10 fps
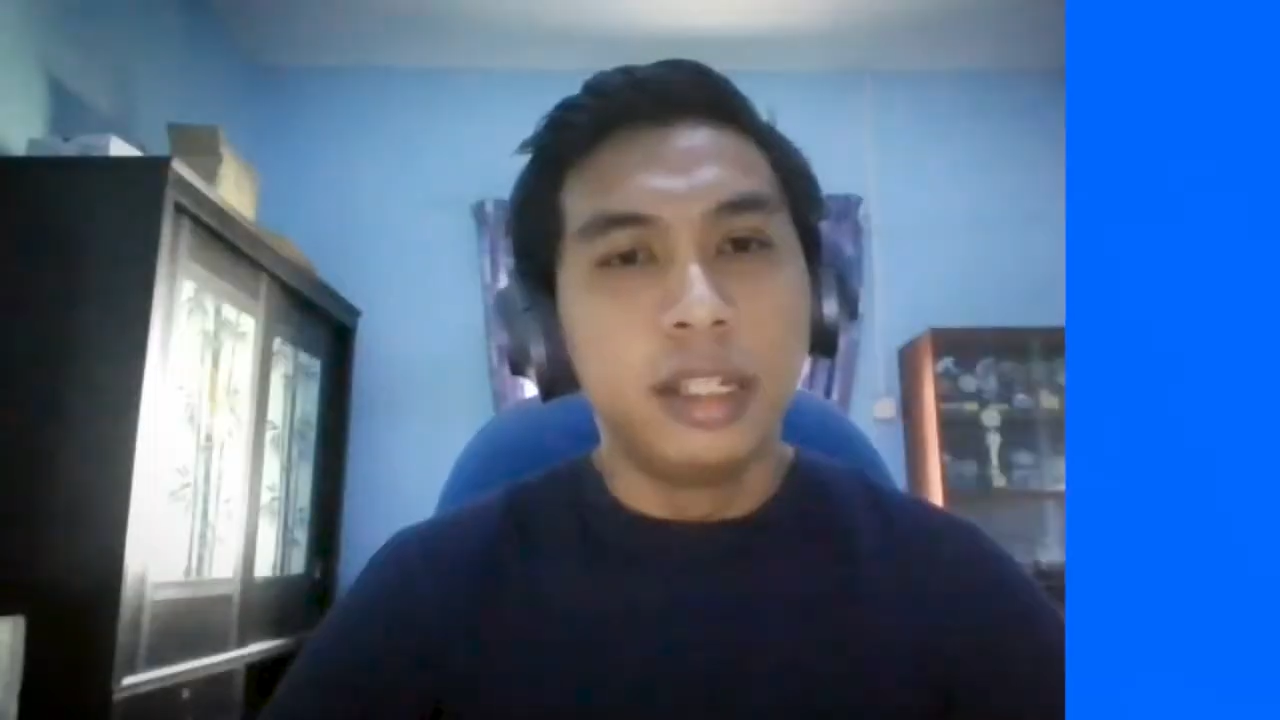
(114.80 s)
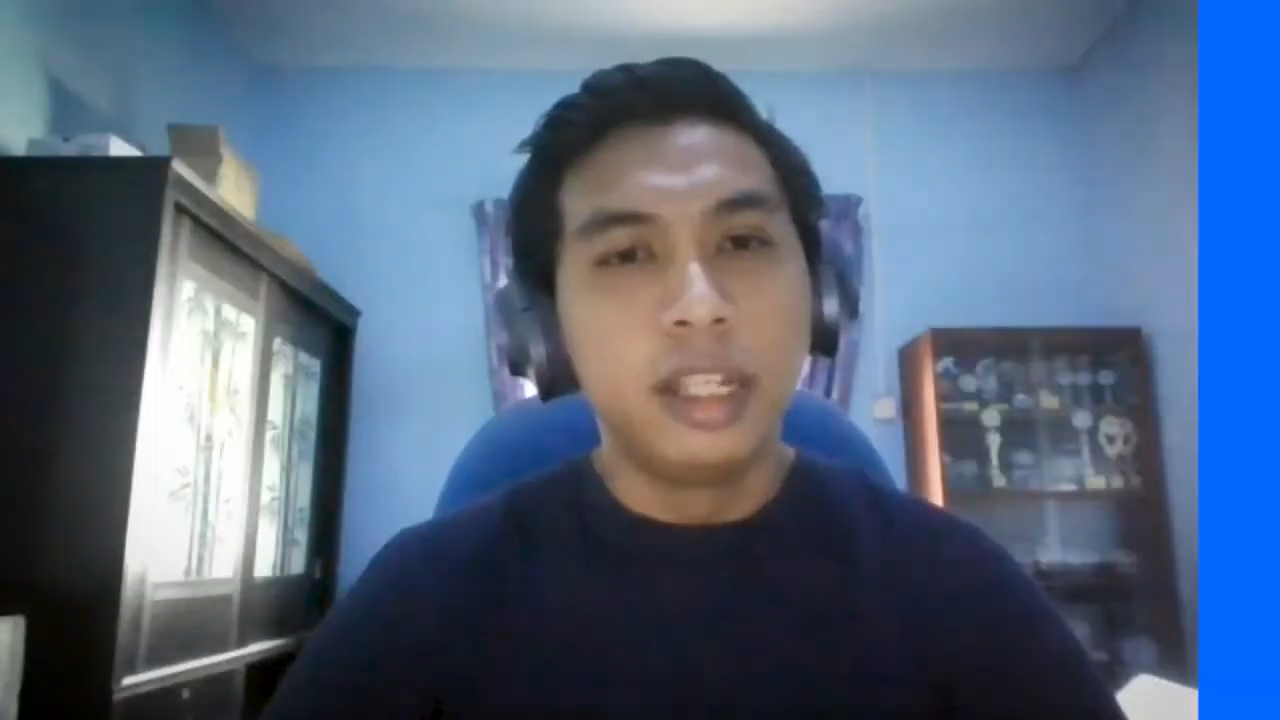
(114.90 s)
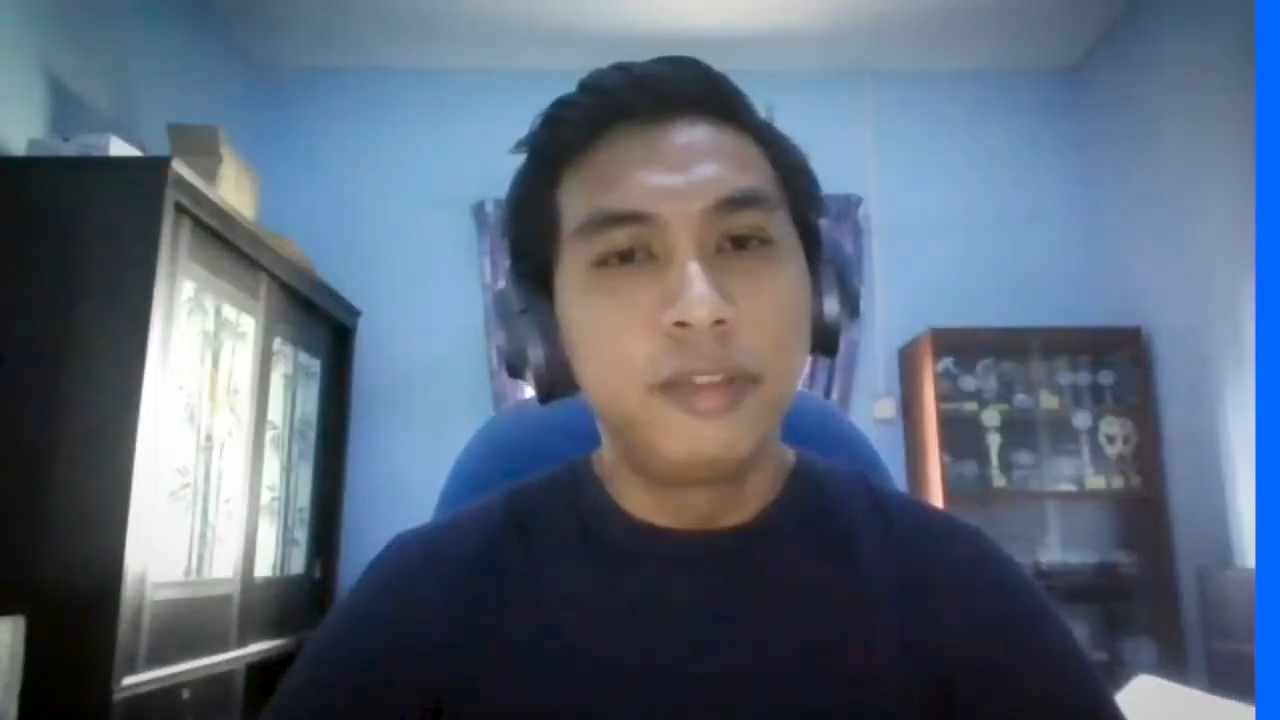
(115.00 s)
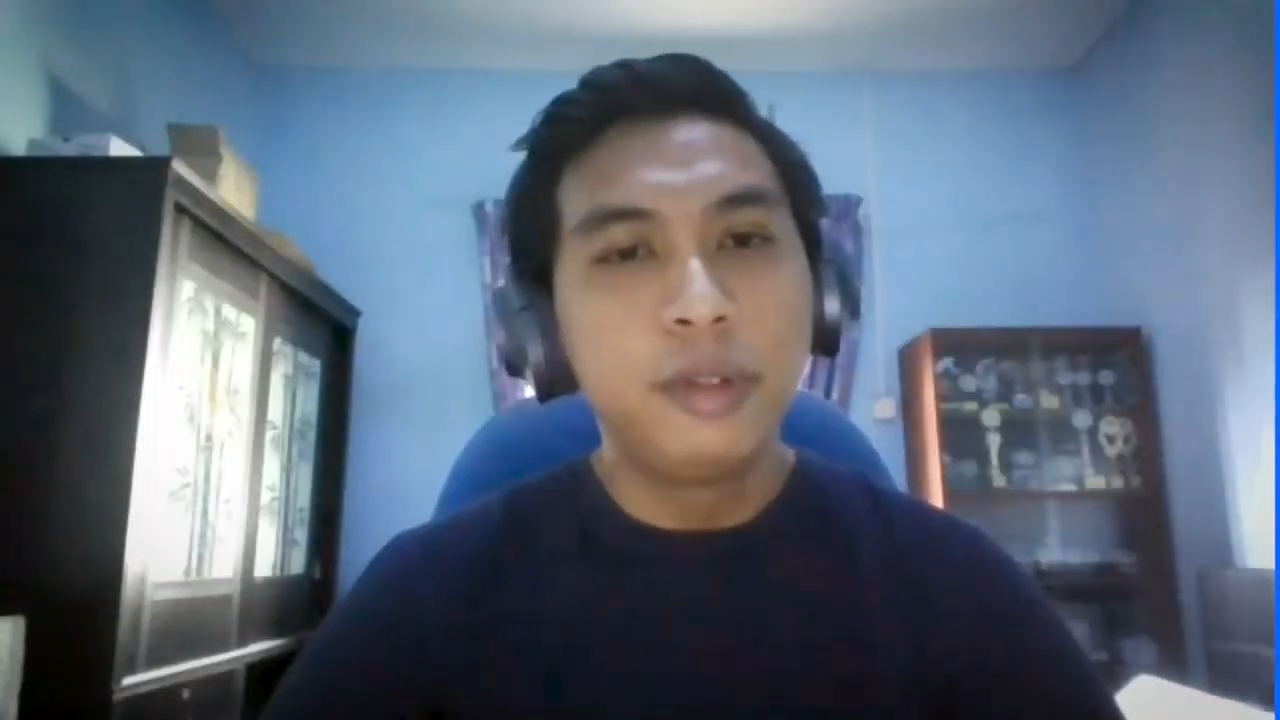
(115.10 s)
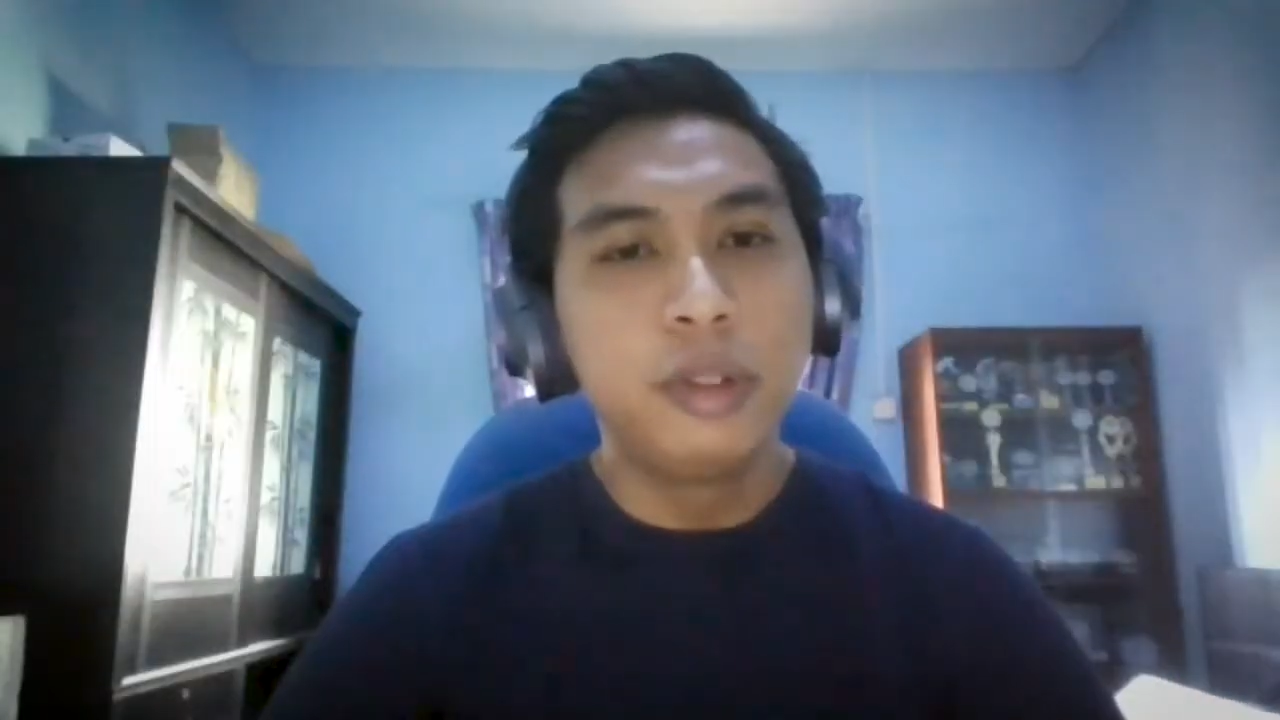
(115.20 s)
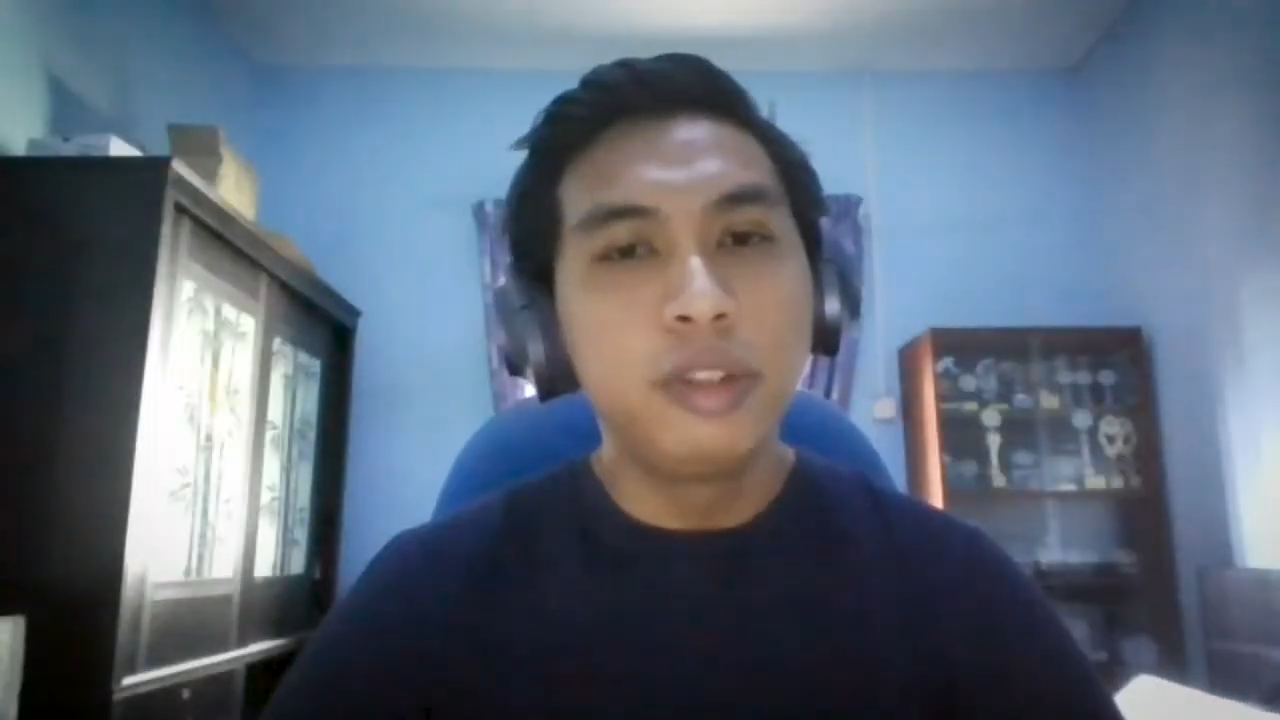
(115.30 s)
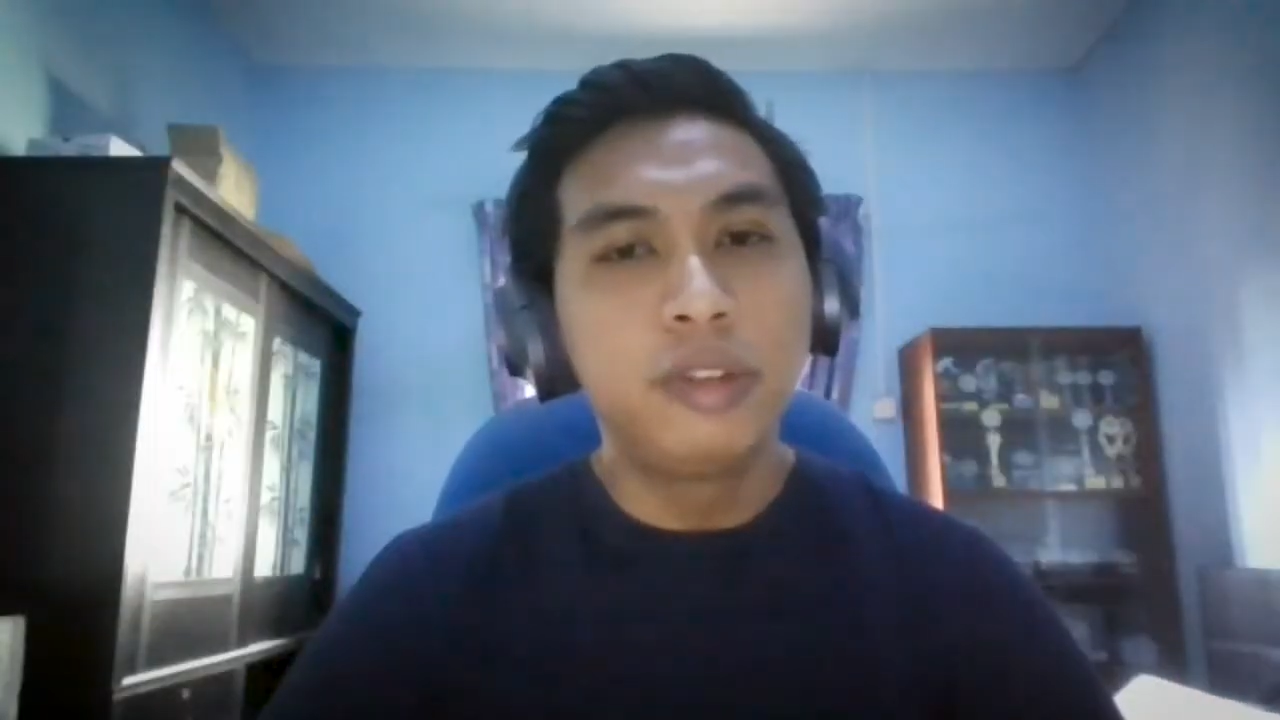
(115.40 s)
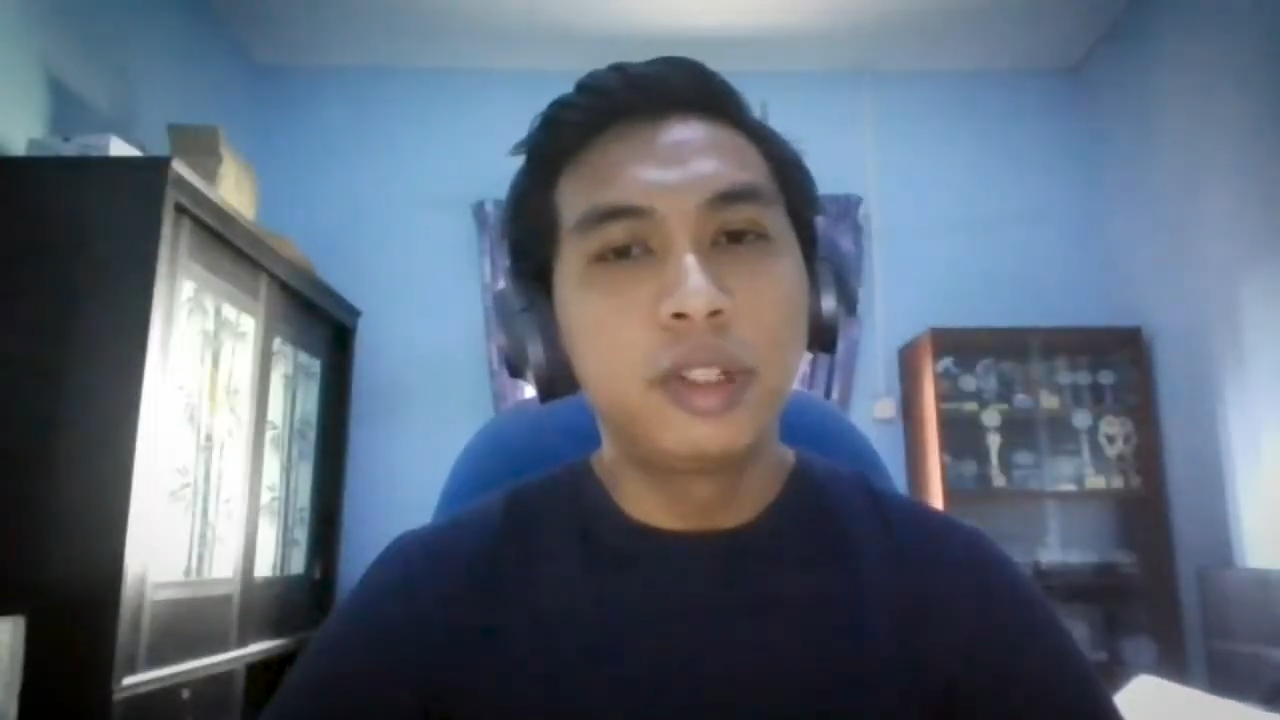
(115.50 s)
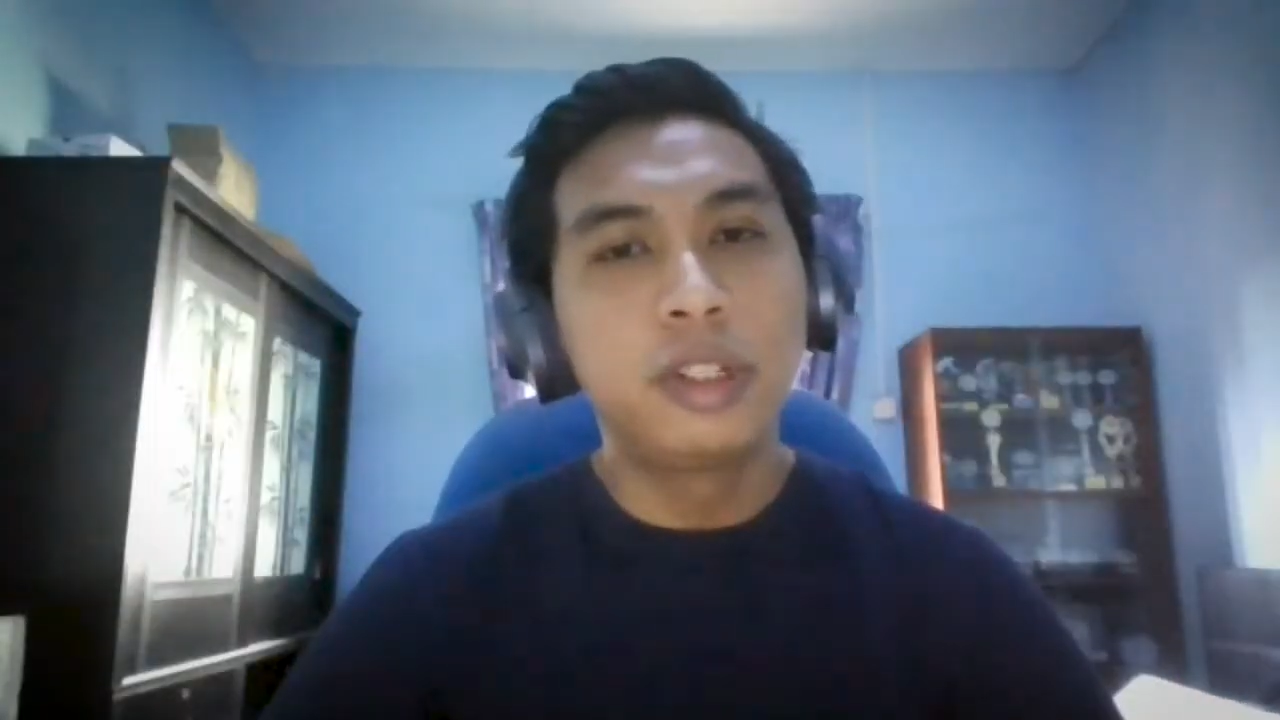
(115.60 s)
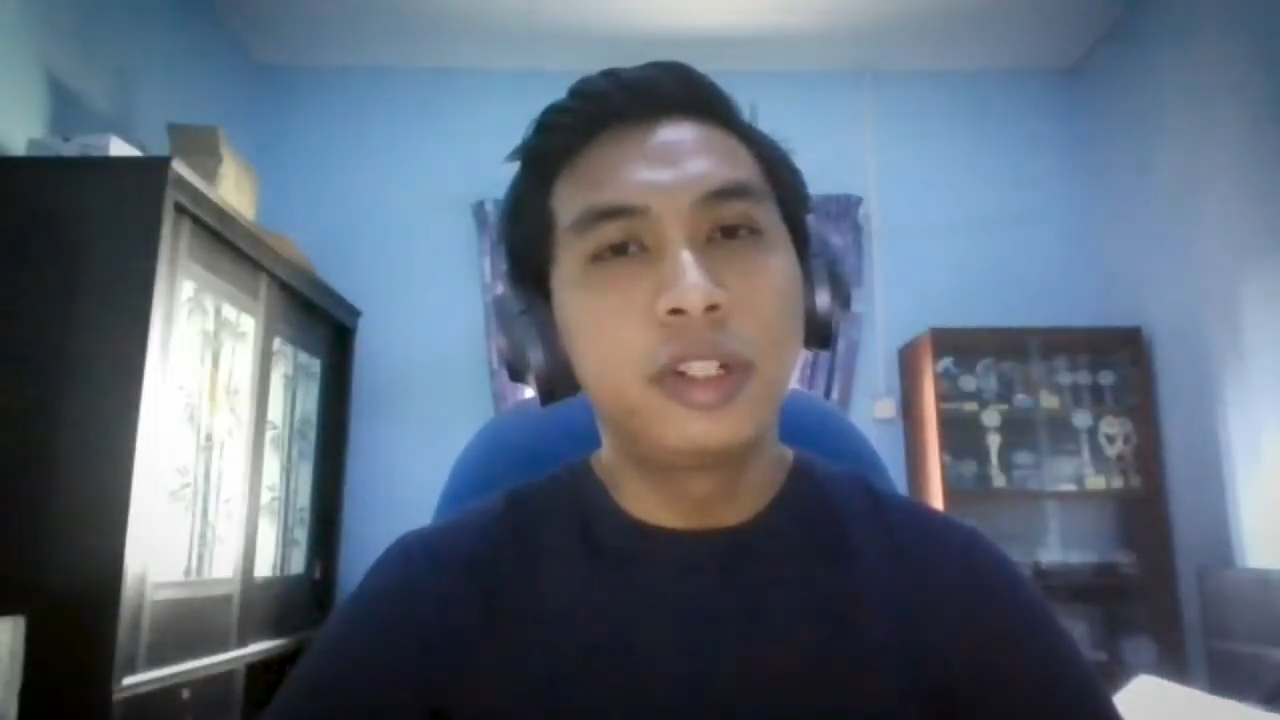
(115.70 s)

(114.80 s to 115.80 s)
If you install